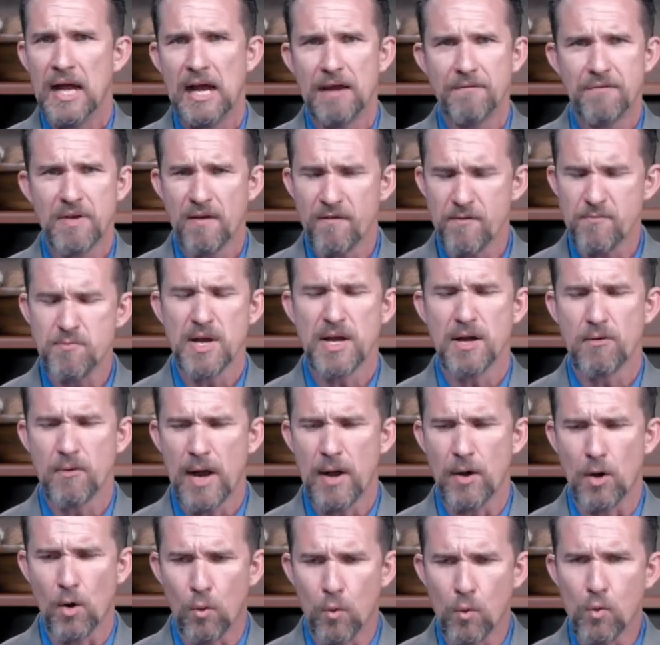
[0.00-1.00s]
Have you ever been
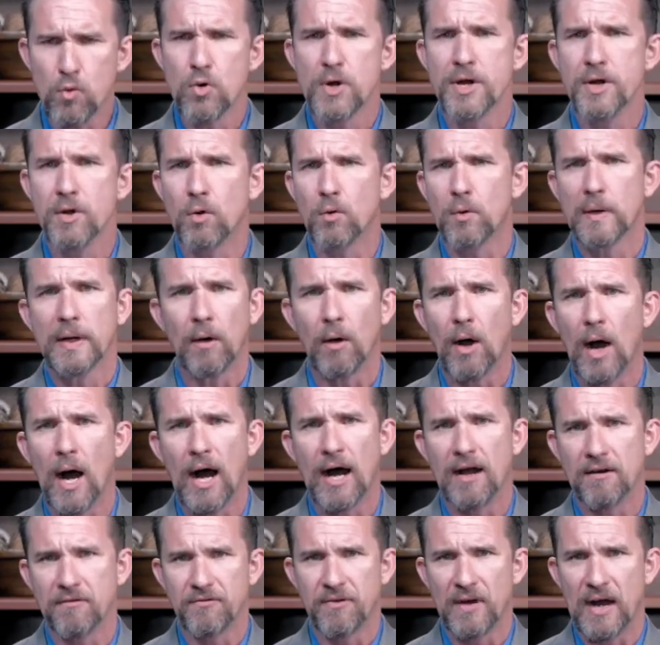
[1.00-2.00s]
around a real, real
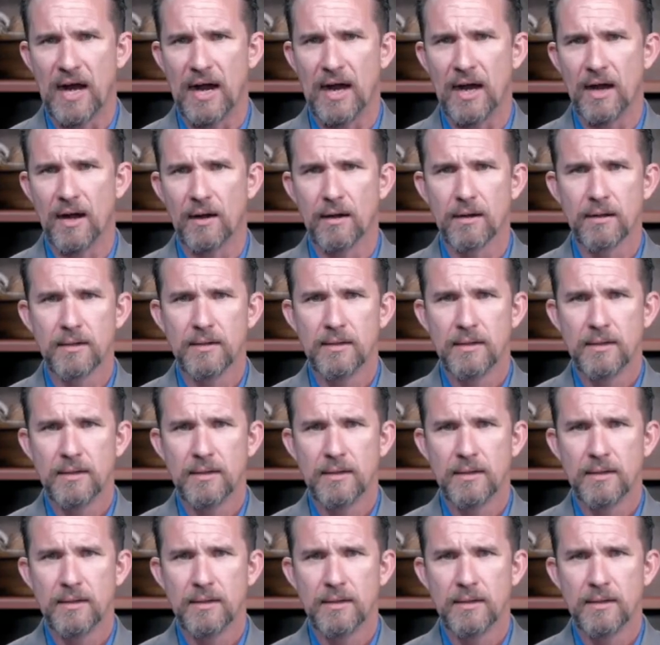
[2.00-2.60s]
hot fire?